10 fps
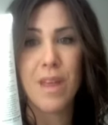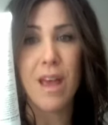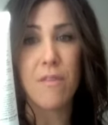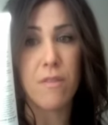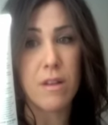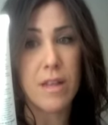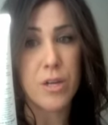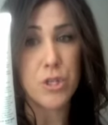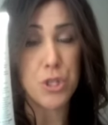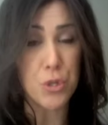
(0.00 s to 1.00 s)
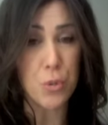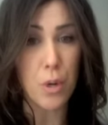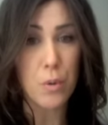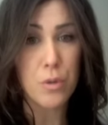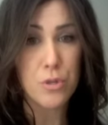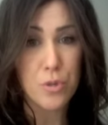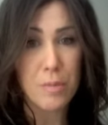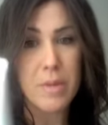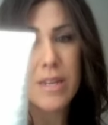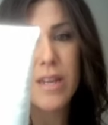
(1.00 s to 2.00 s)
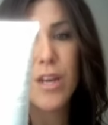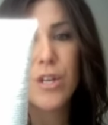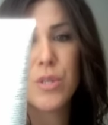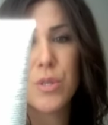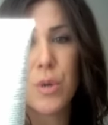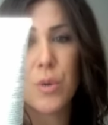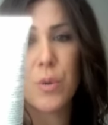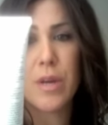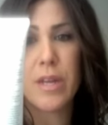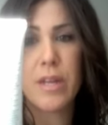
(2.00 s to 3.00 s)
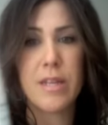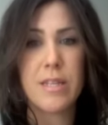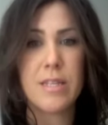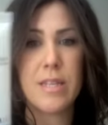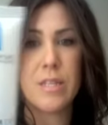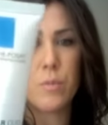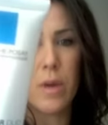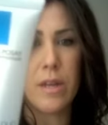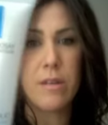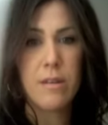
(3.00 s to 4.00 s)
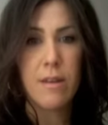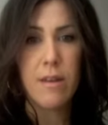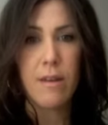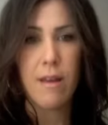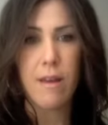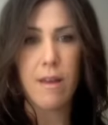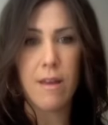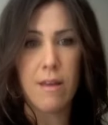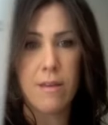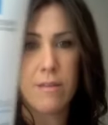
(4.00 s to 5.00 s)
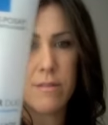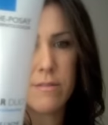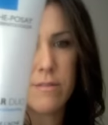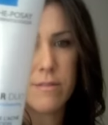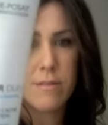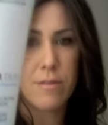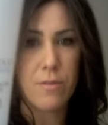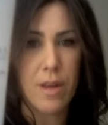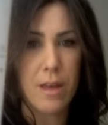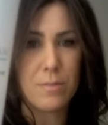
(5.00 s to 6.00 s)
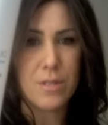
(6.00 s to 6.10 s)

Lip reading: Effaclar Duo treatment. So it is this one, and okay,